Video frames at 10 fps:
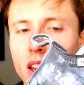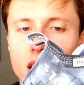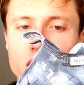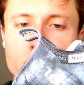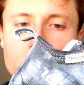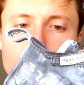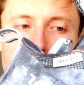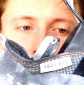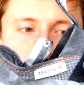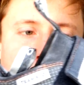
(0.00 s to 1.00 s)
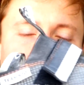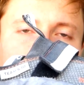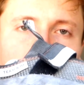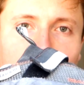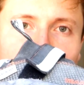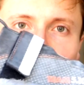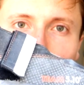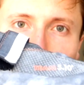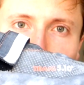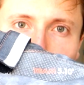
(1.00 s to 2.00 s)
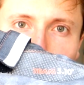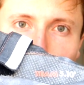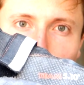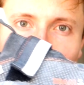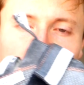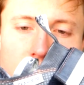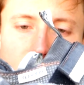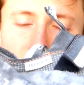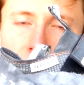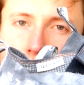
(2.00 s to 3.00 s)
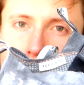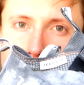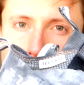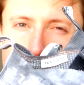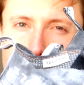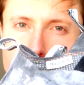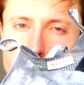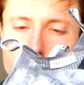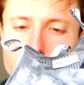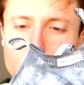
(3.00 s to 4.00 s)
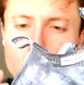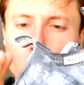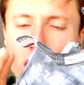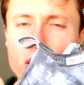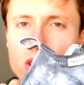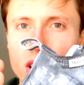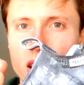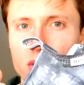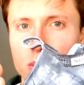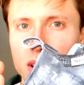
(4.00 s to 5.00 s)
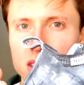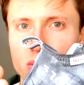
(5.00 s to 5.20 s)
And of course, depending on your climbing shoe, it is very crucial to know where you have the best